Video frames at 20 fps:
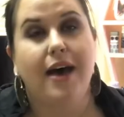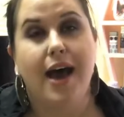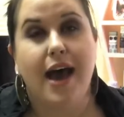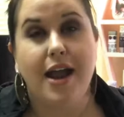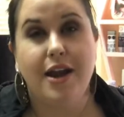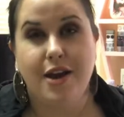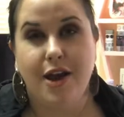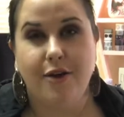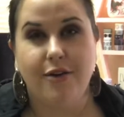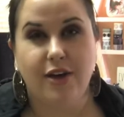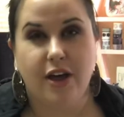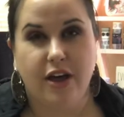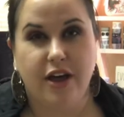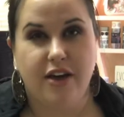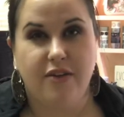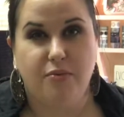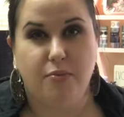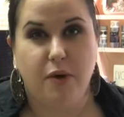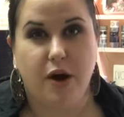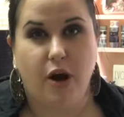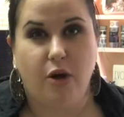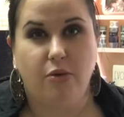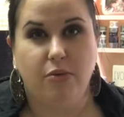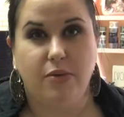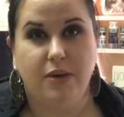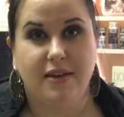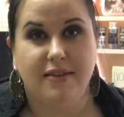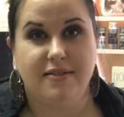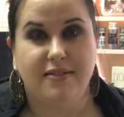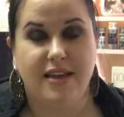I know y'all have
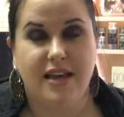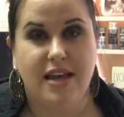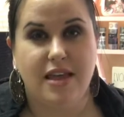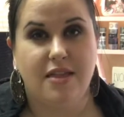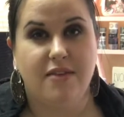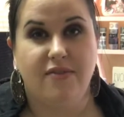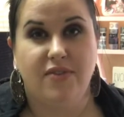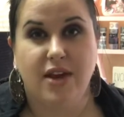probably seen the